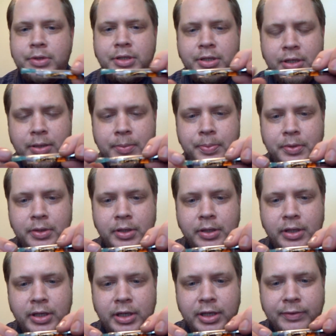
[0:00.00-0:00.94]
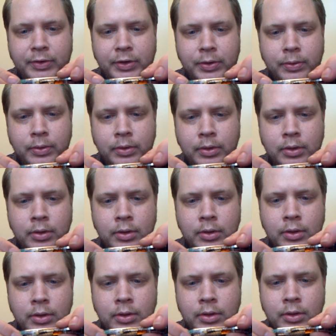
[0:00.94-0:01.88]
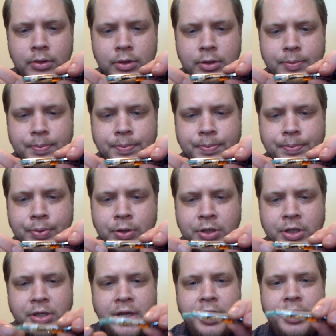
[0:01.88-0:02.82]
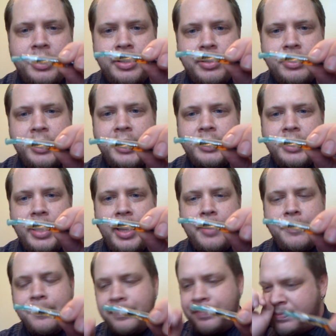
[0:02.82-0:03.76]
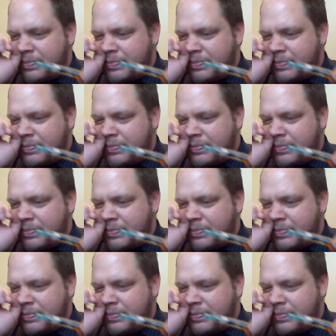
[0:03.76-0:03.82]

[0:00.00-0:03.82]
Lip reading: tip that they give you, just push it down in there like that.